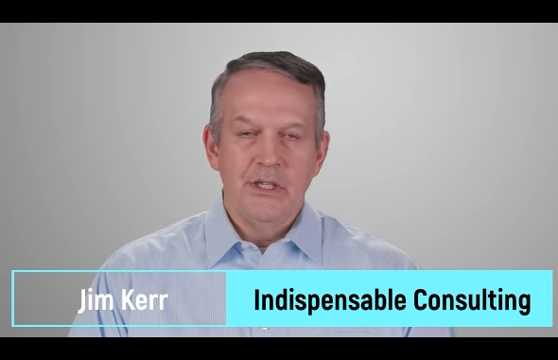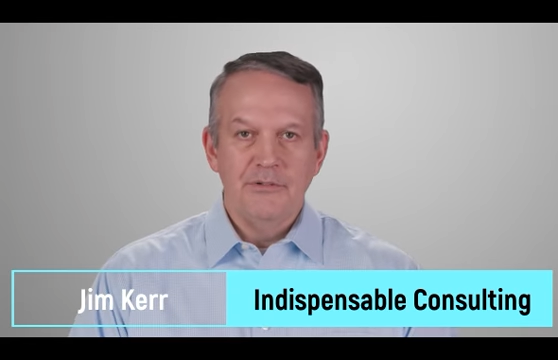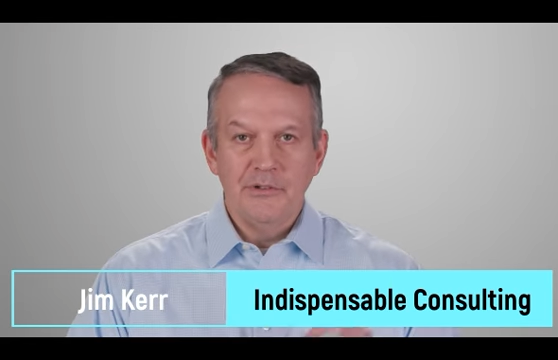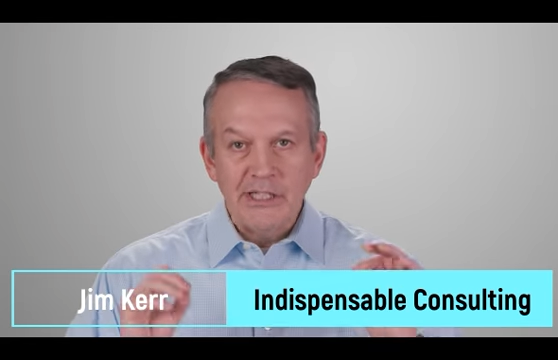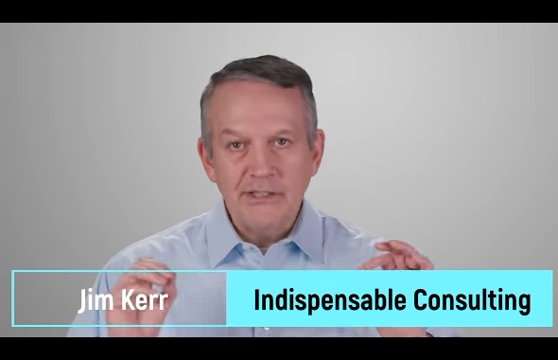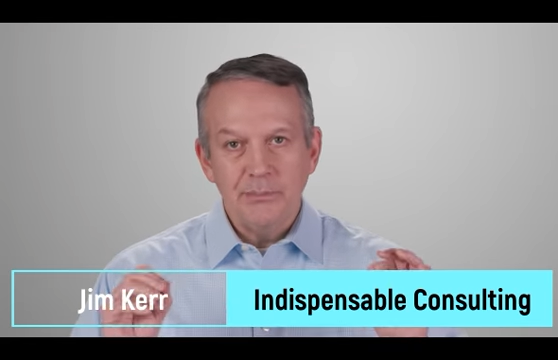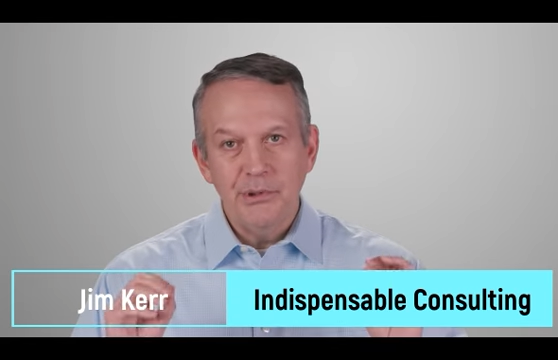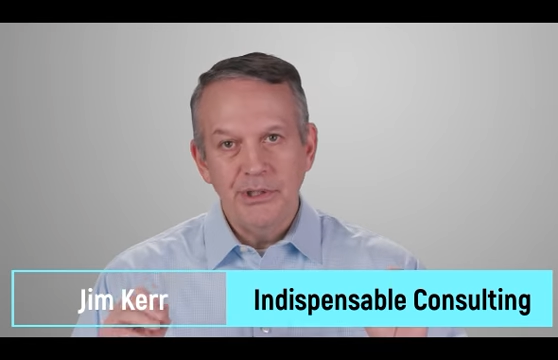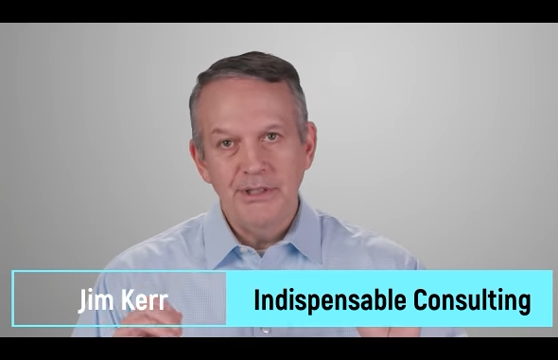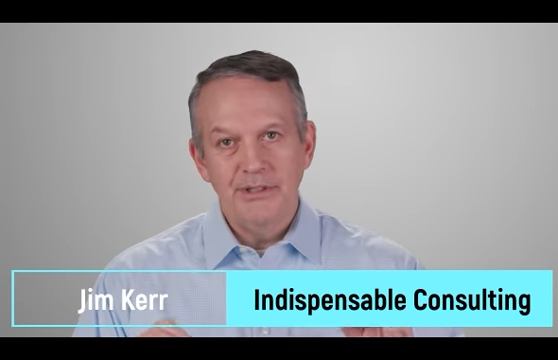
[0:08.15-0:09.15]
If you'd like to
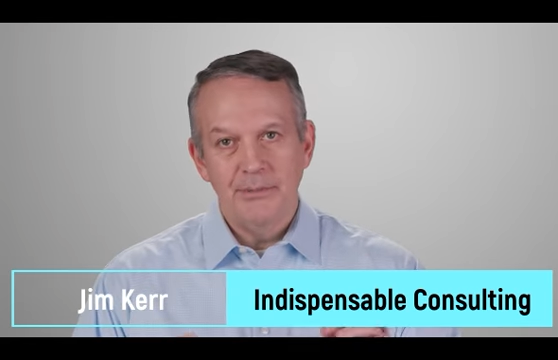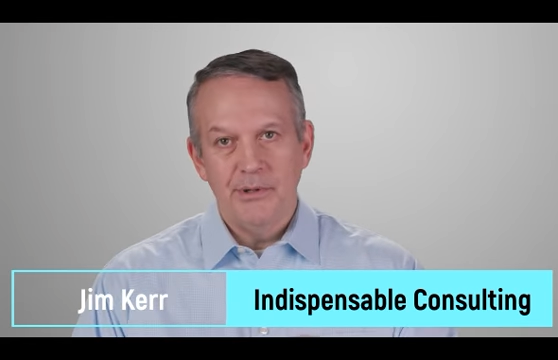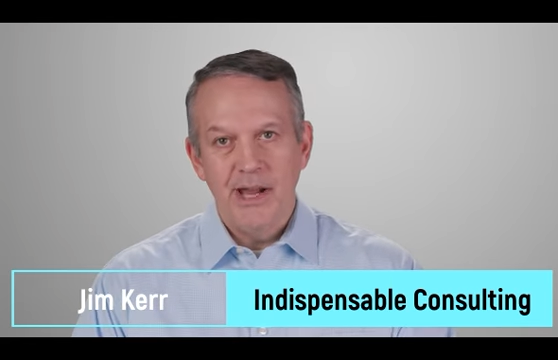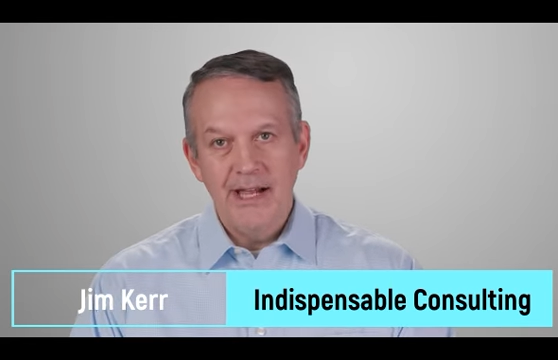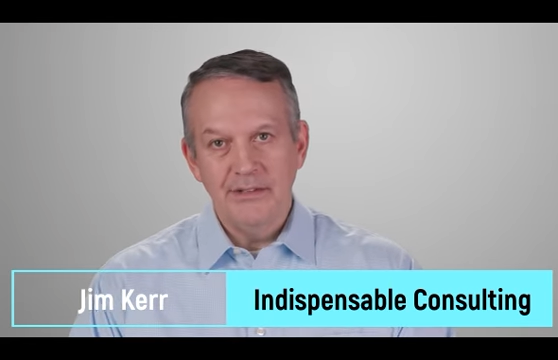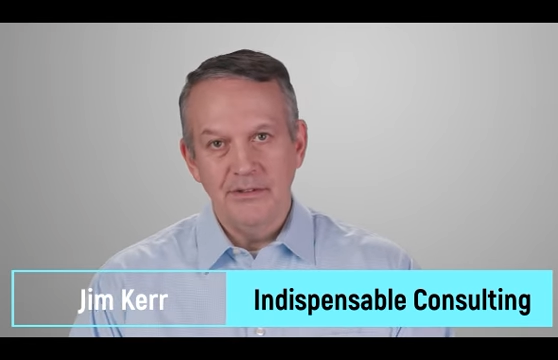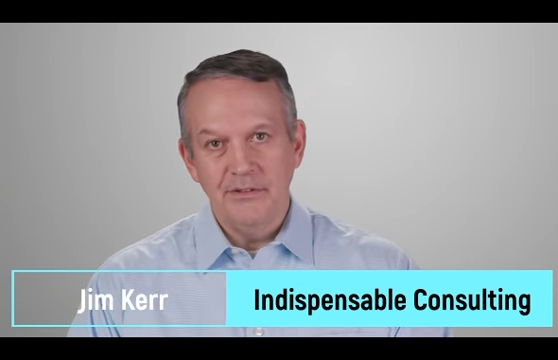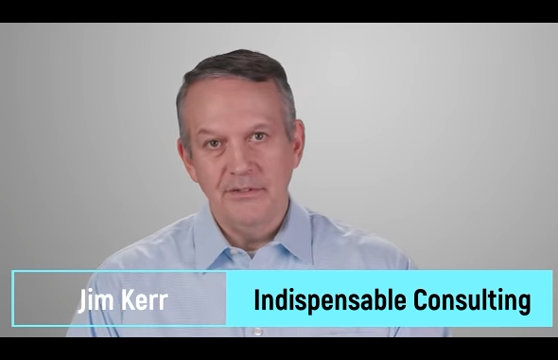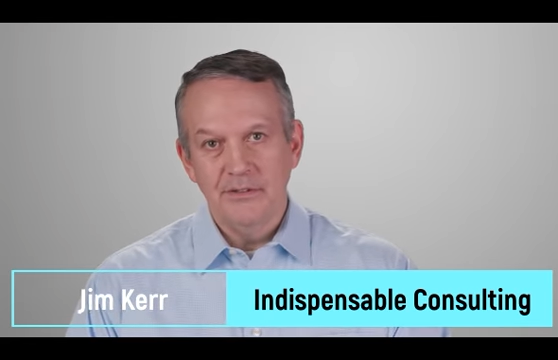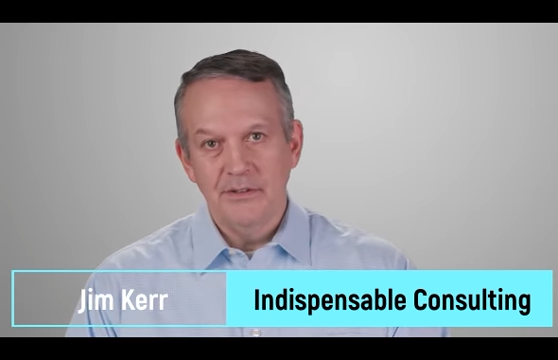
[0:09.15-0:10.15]
put it into
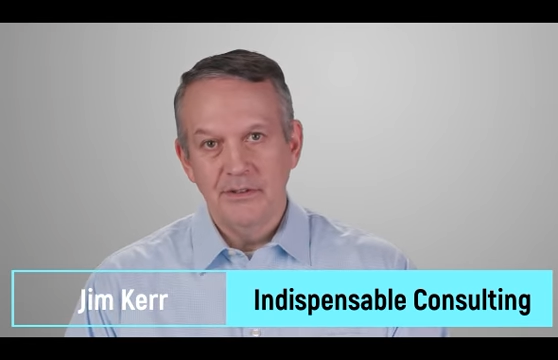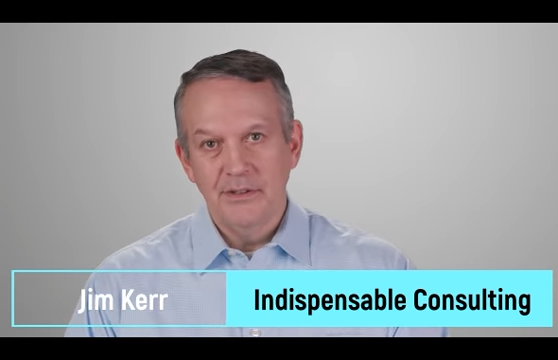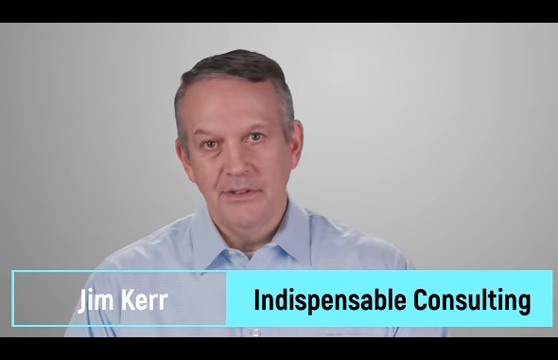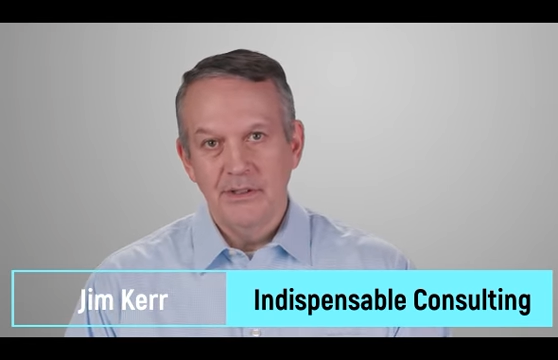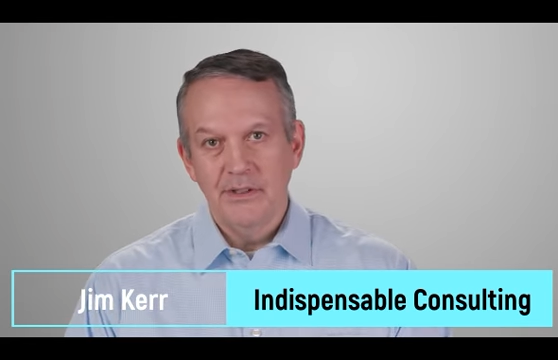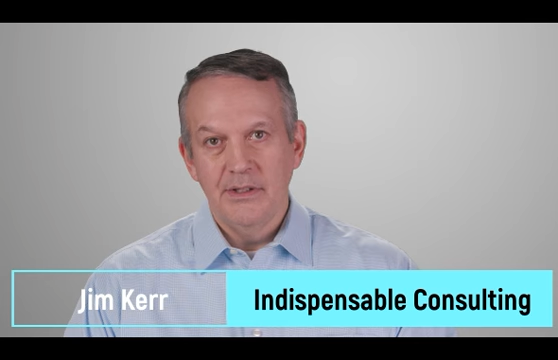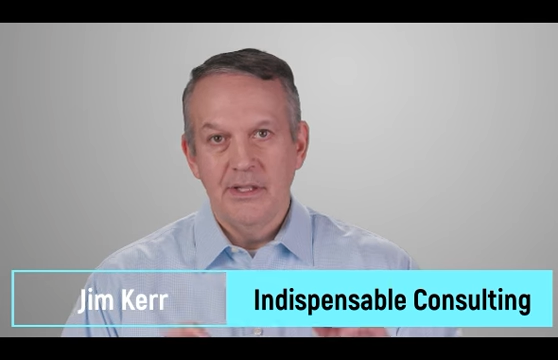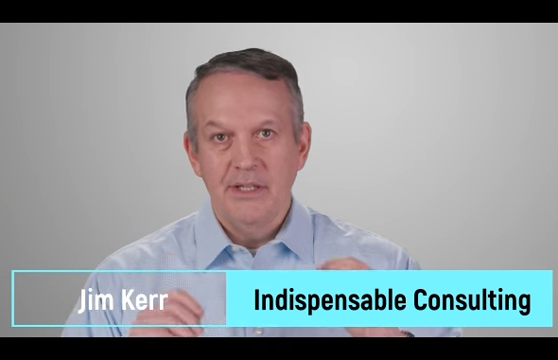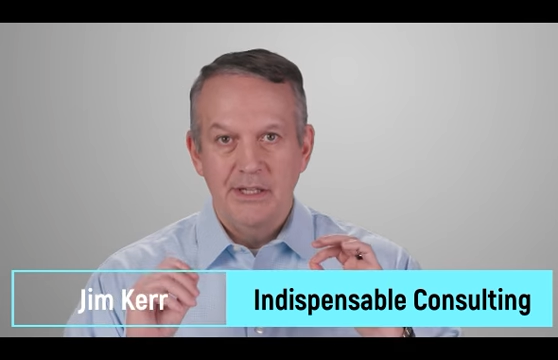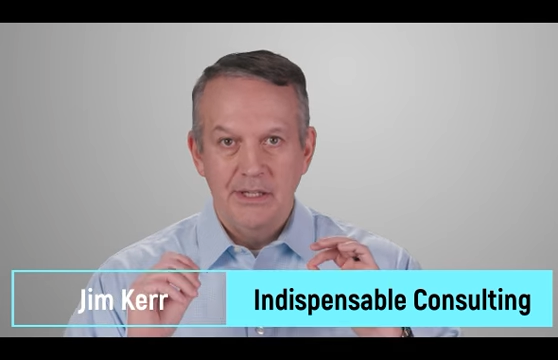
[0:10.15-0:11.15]
practice,
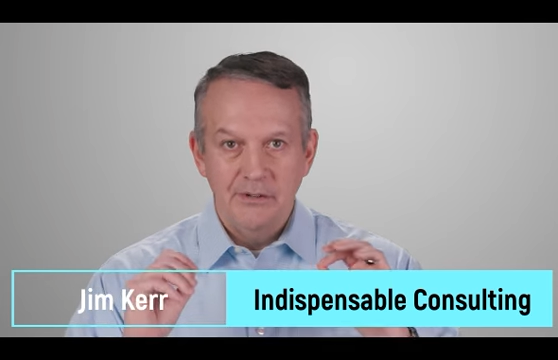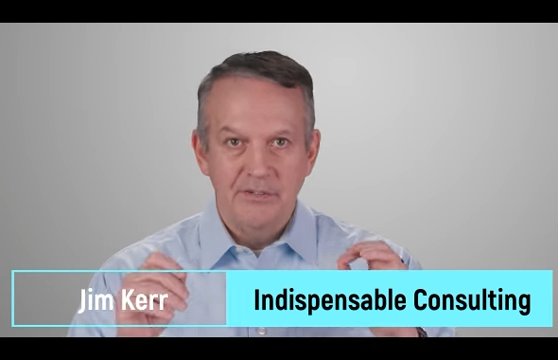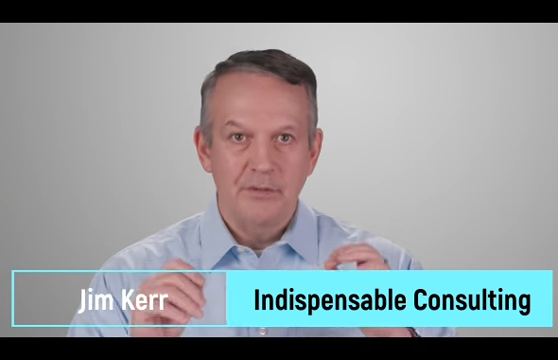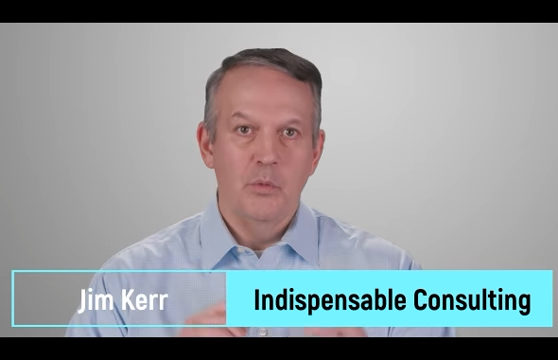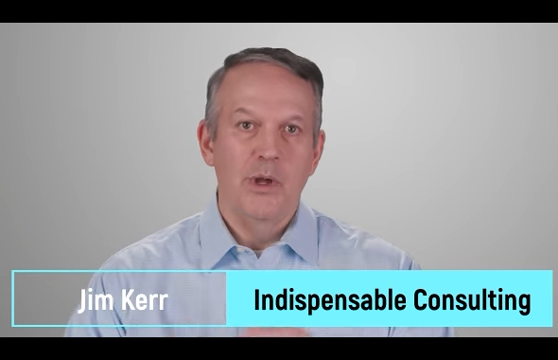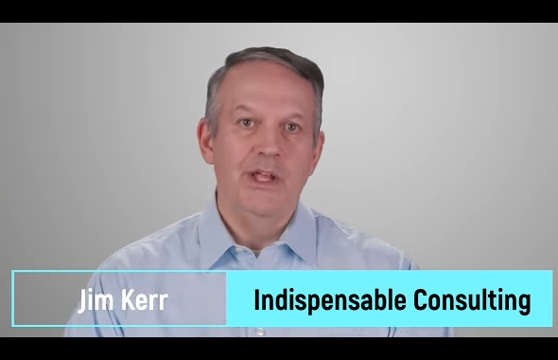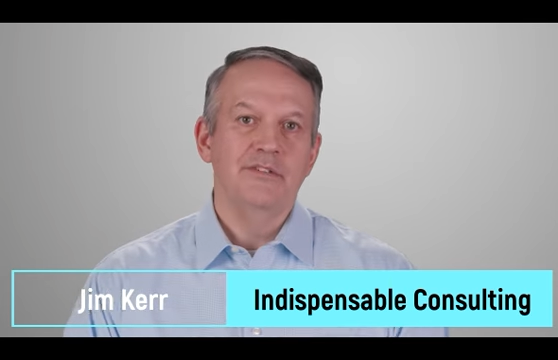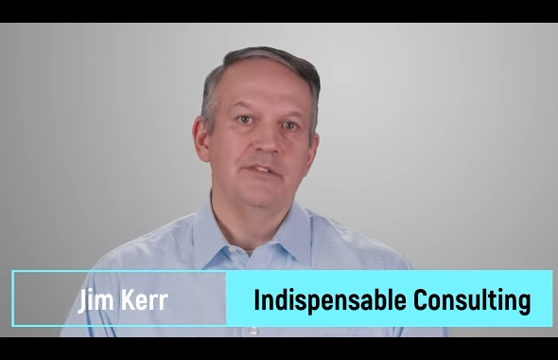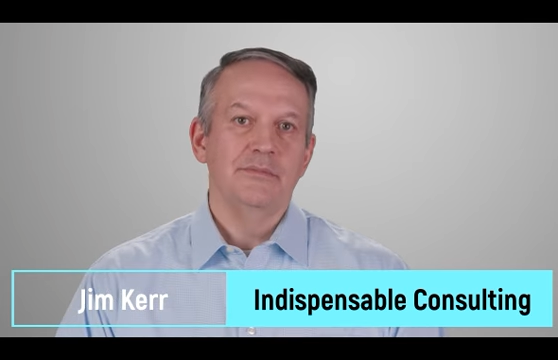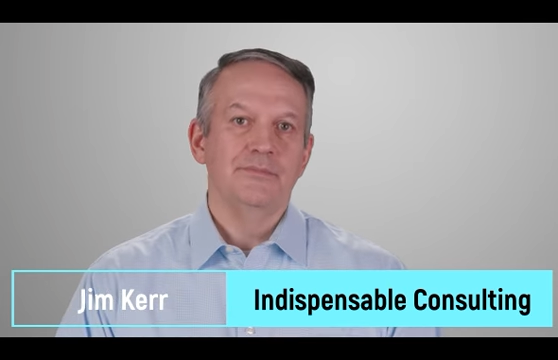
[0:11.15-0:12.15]
here's some
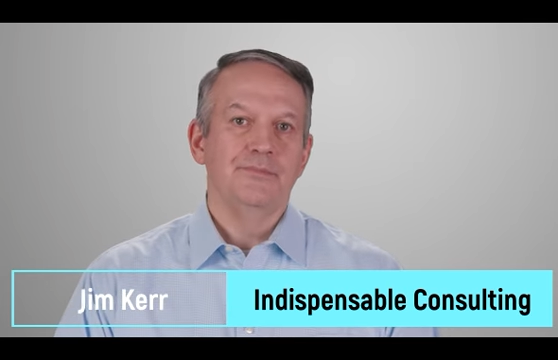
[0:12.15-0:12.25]
ways.